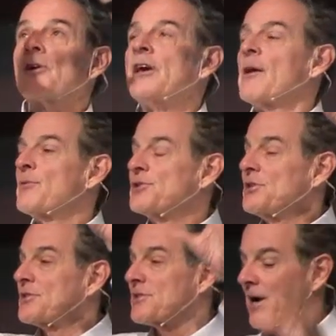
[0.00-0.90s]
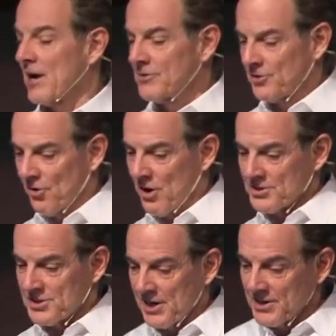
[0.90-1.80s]
looking up at Jesus dying on the
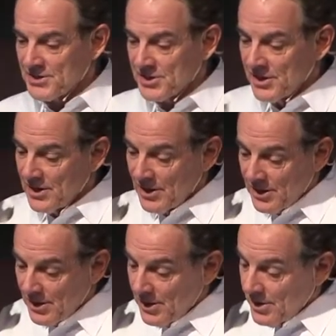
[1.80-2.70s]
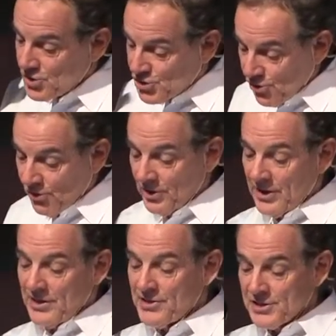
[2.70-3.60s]
cross, says,
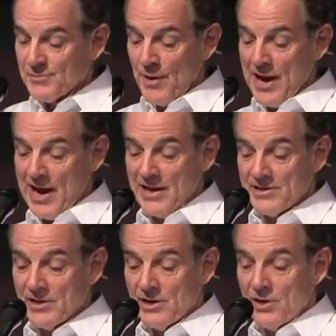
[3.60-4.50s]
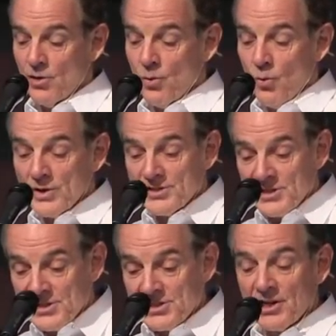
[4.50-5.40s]
Surely this man was
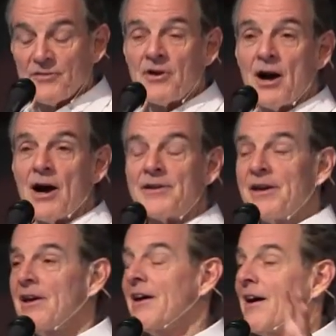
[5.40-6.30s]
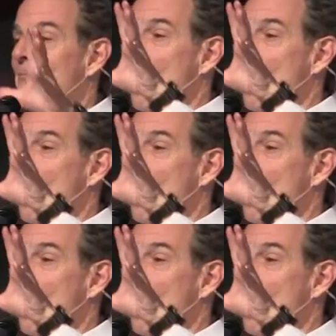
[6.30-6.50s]
the Son of God. Uh,